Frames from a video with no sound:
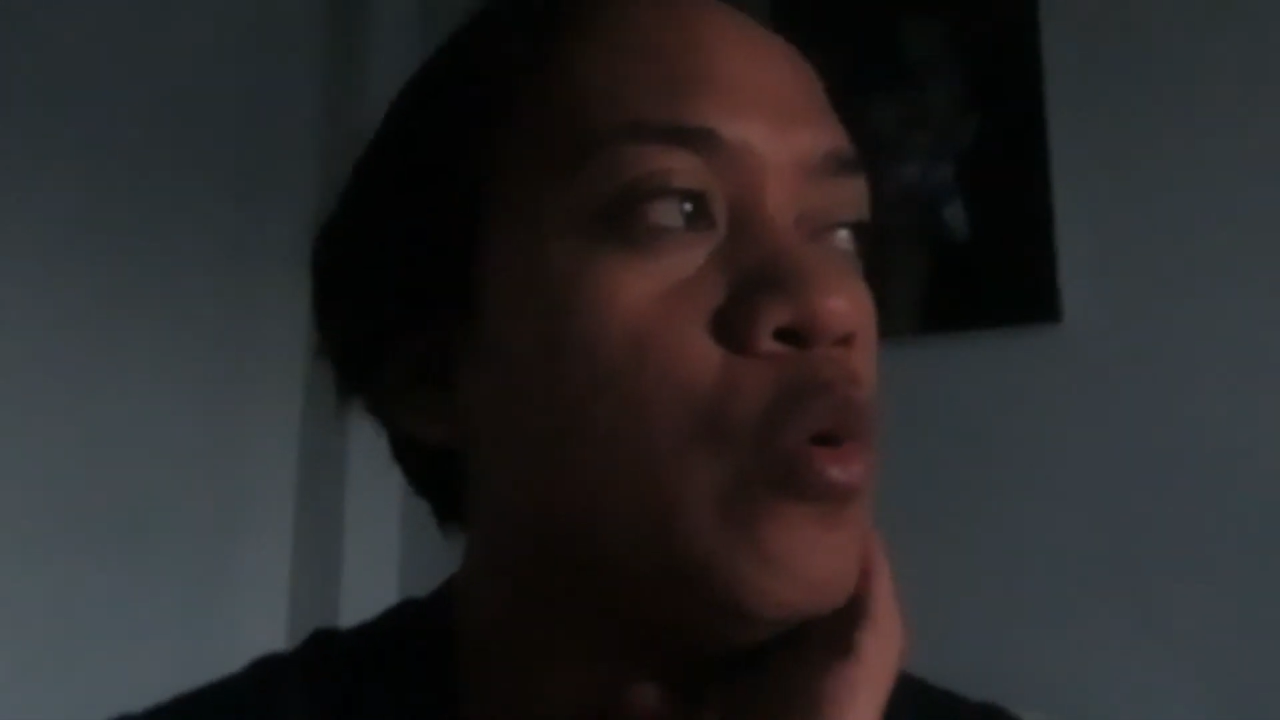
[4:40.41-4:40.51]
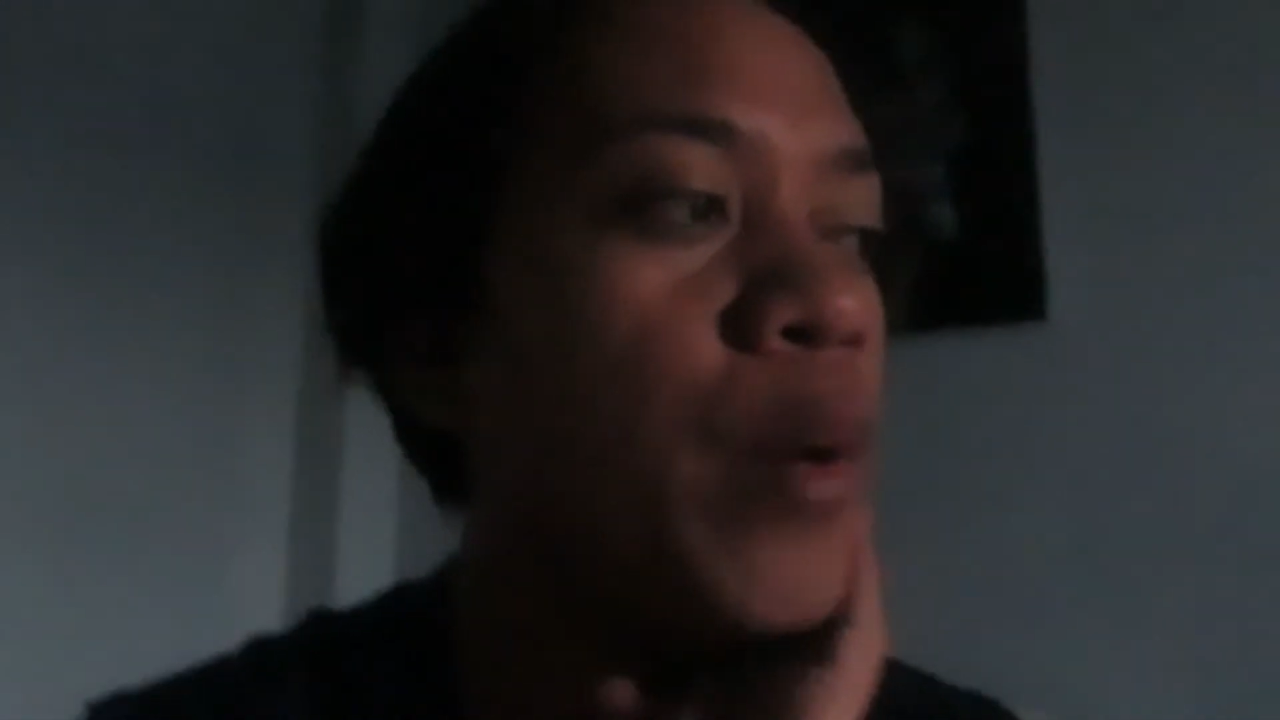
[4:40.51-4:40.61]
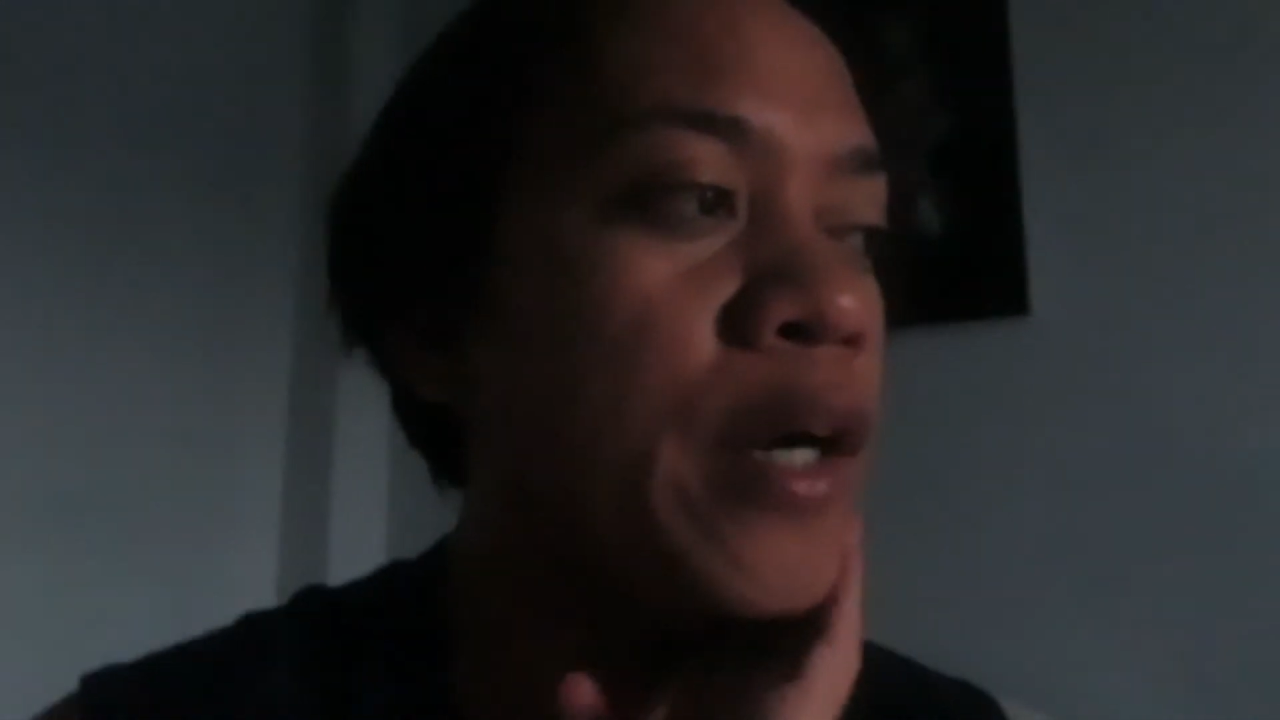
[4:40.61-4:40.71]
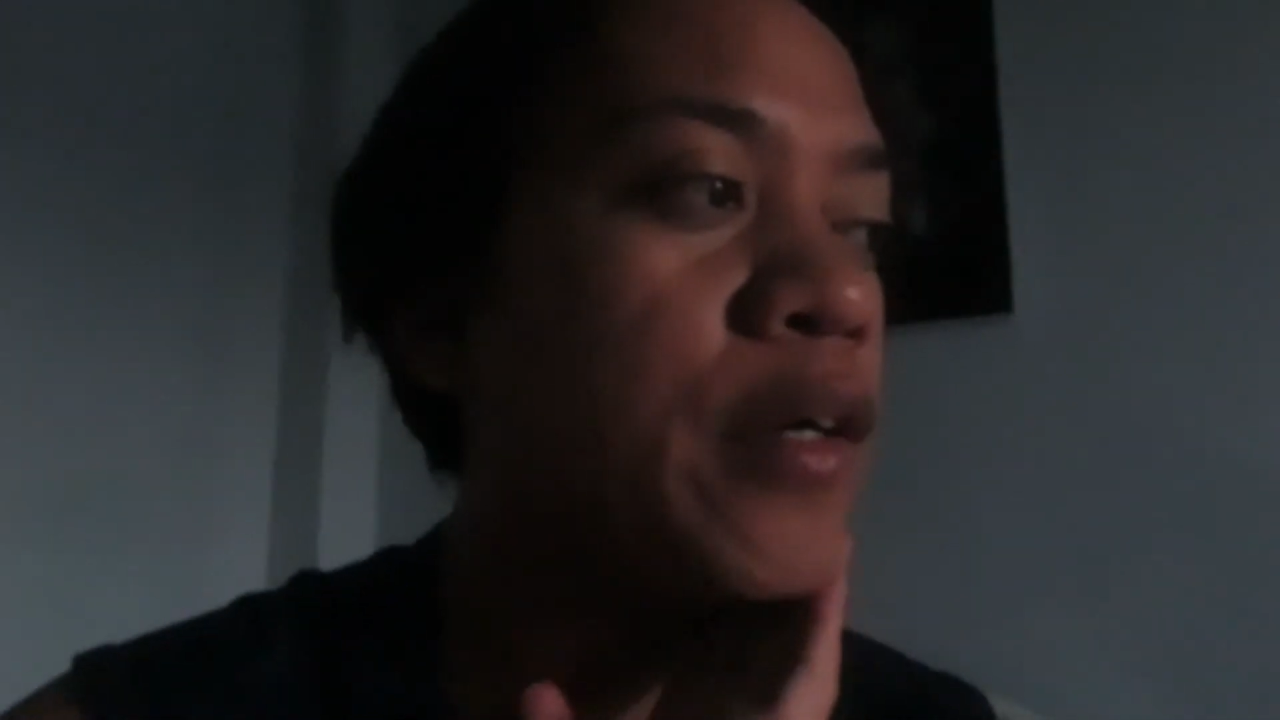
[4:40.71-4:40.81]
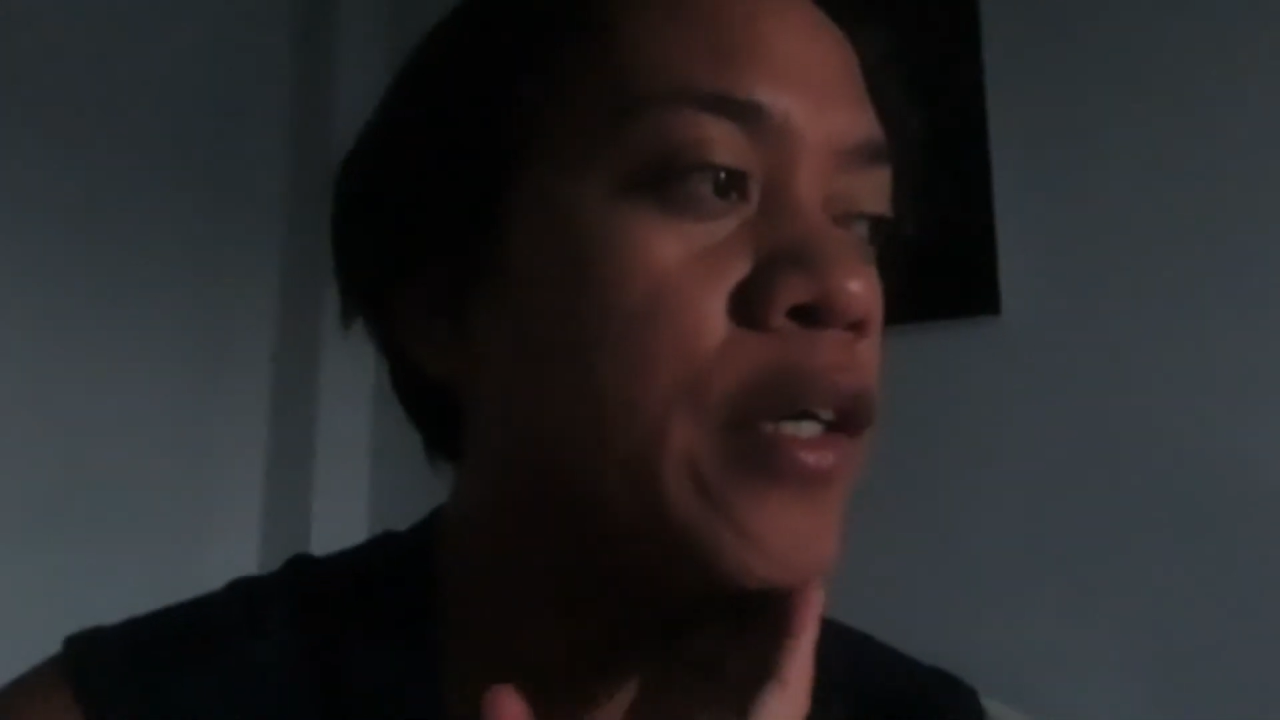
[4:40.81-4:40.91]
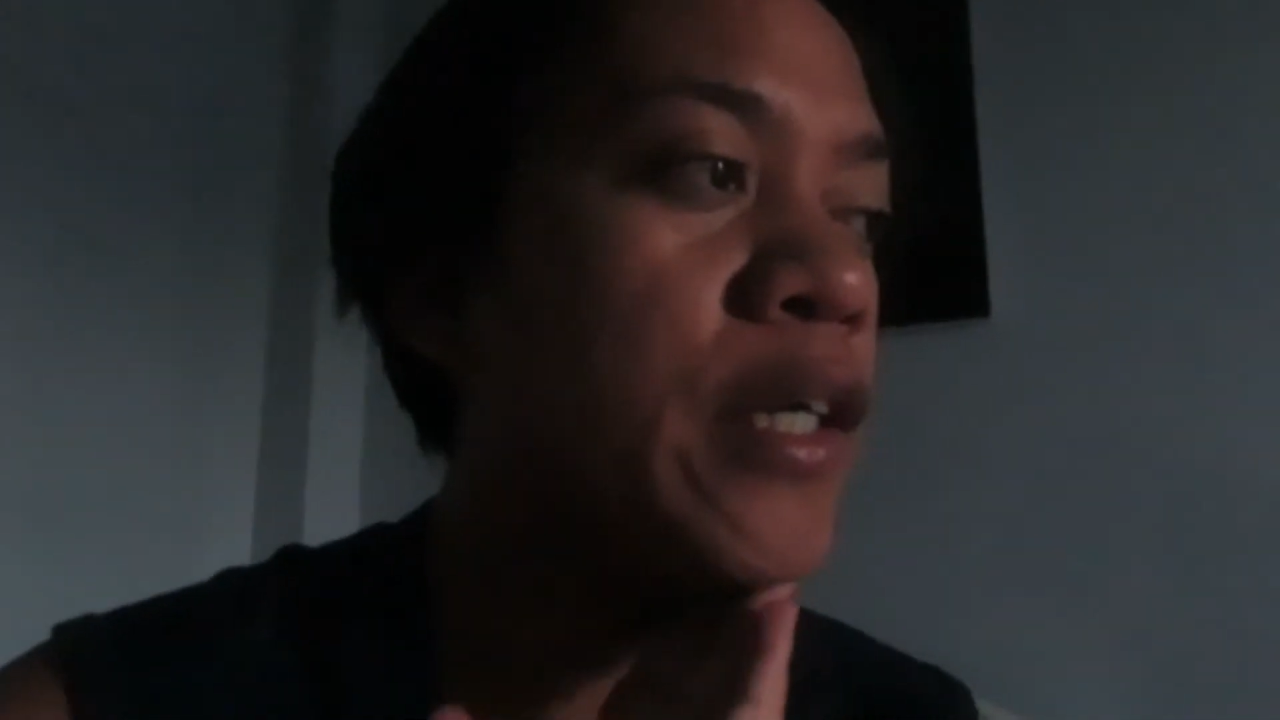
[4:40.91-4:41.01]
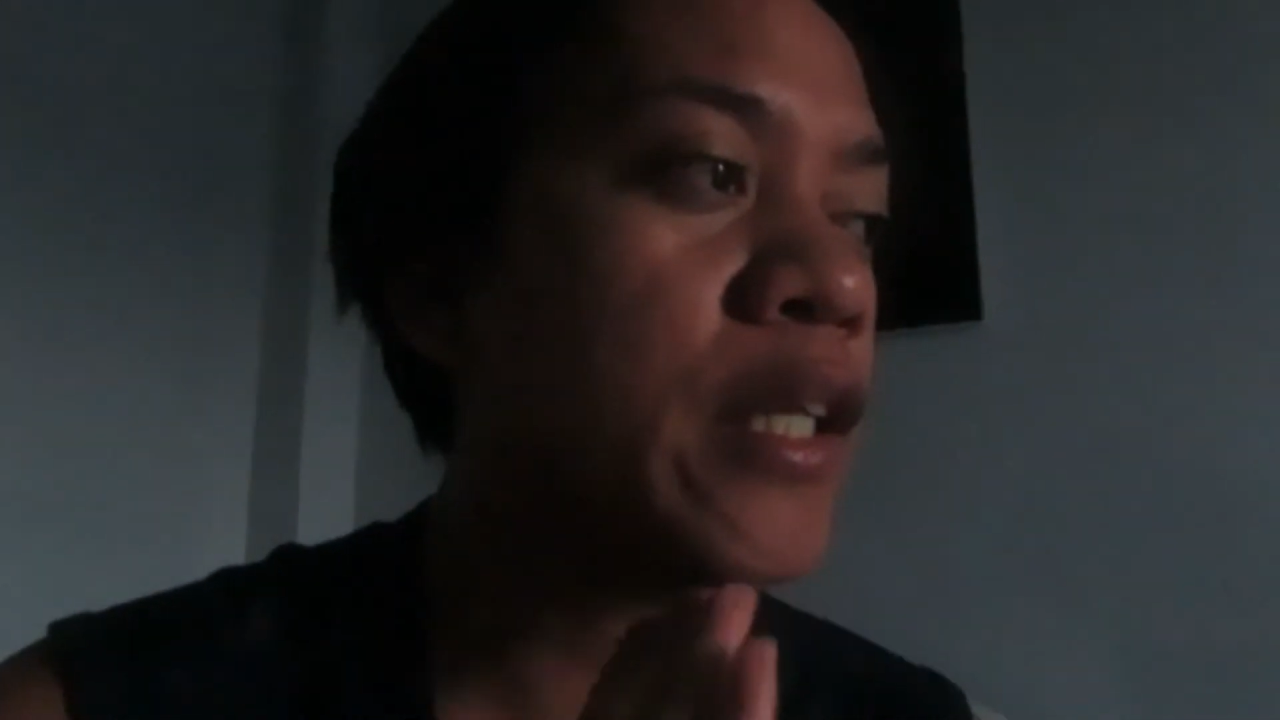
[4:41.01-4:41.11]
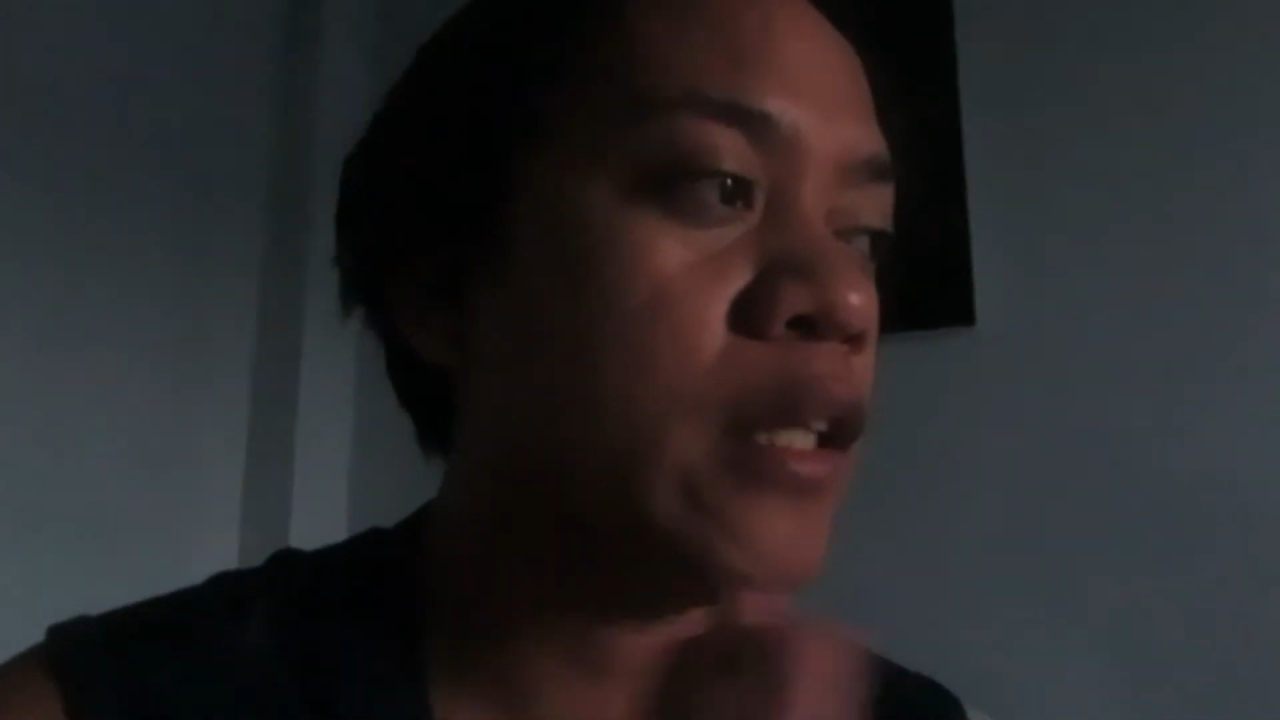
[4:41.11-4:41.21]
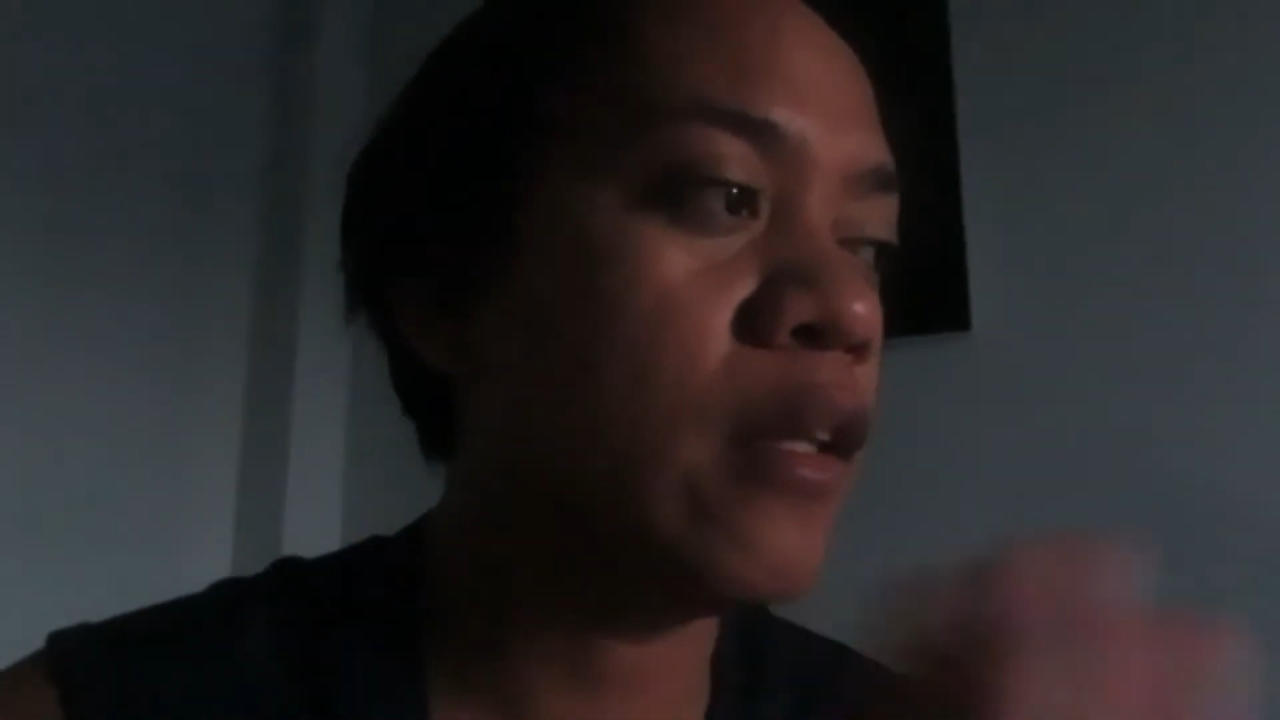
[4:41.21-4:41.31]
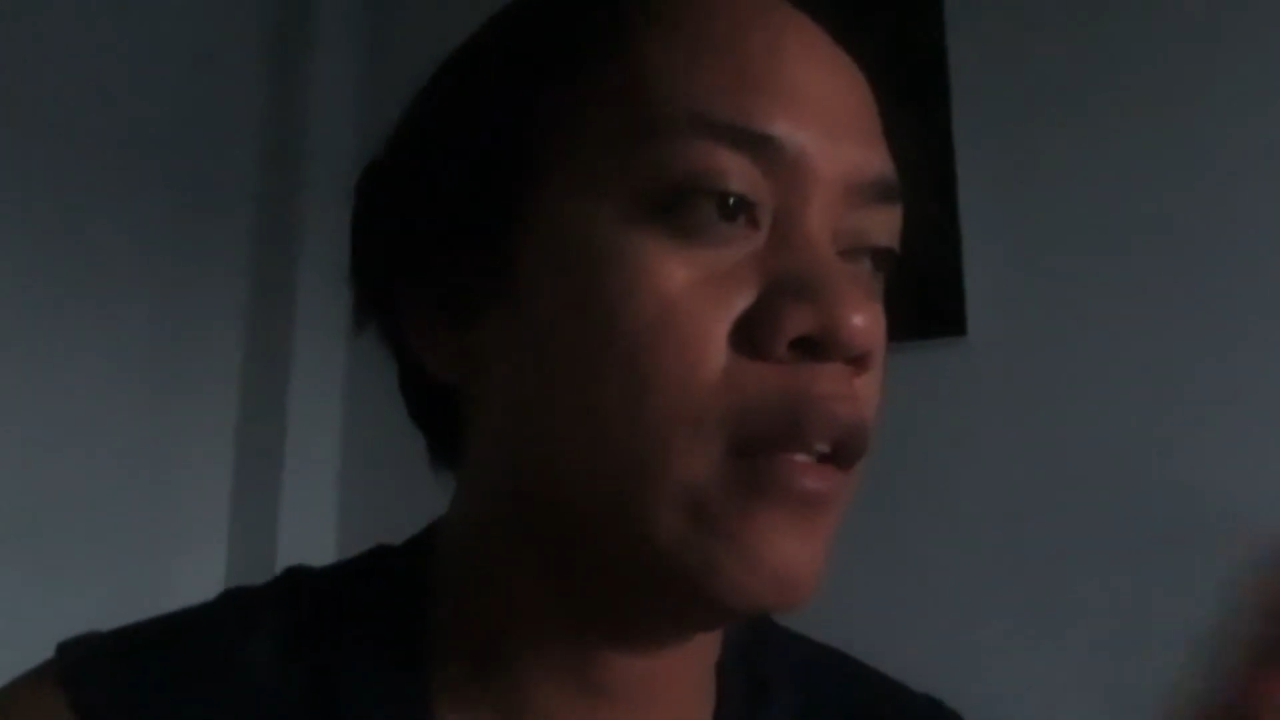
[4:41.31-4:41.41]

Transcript: to record